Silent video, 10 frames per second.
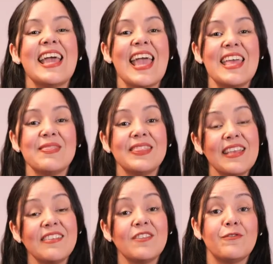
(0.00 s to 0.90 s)
And
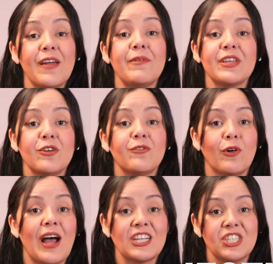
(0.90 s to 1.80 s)
this is very good
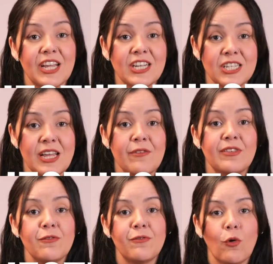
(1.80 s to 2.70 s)
for adjectives
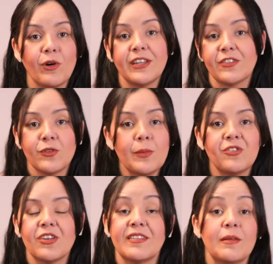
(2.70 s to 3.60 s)
and for
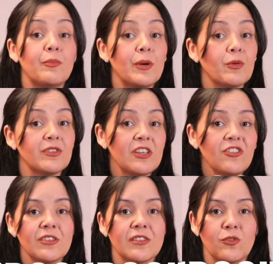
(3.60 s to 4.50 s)
descriptions and
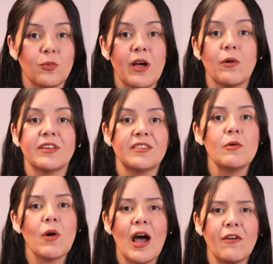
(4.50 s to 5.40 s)
prepositions as well, because they
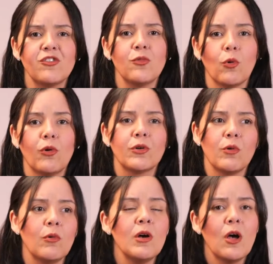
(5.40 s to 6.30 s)
will have to work
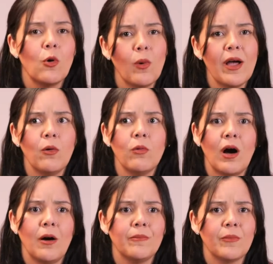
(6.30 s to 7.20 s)
on,
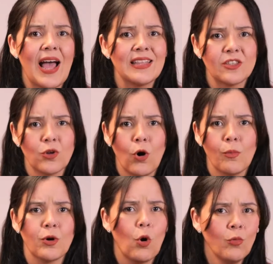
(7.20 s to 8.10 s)
at the
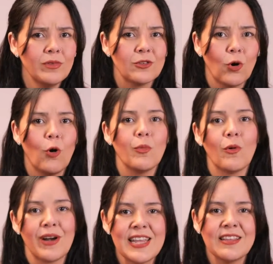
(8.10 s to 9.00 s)
top or on the top
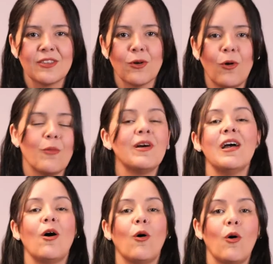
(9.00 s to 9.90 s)
or in the top,
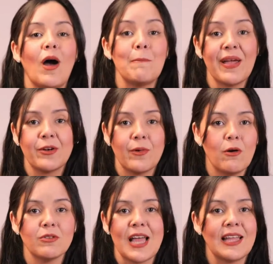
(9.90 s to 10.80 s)
or
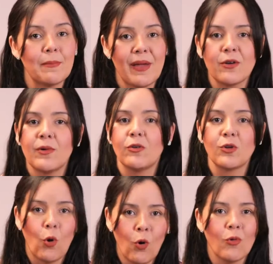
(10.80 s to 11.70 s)
background, at the background,
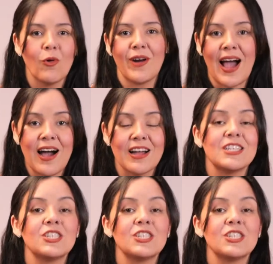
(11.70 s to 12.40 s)
on or at.